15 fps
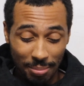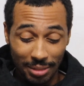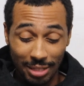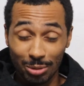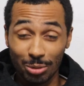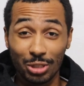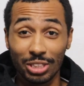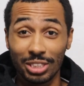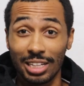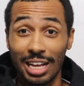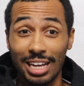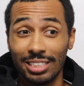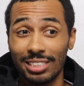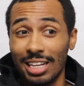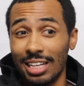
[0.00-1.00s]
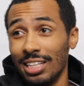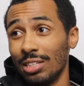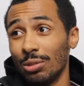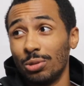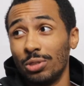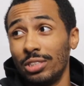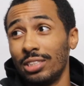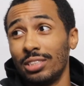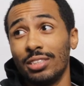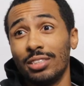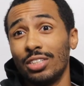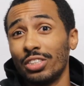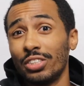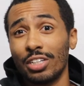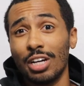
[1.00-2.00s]
This was just I think it was
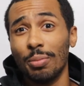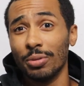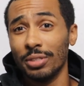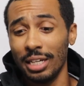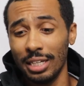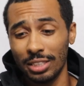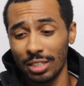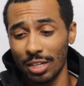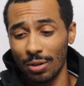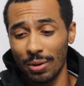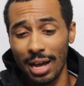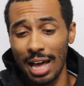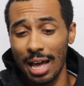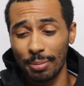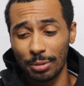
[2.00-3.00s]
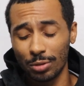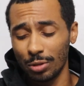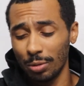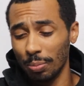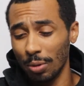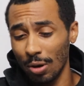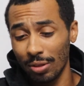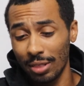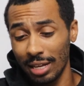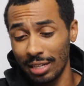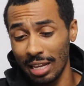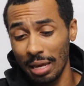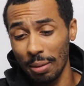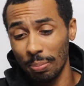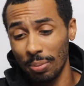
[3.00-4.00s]
just a couple days ago. I absolutely balled
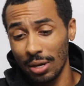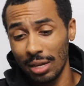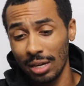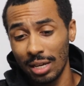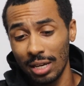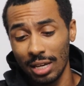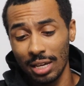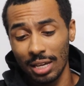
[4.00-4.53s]
that day, but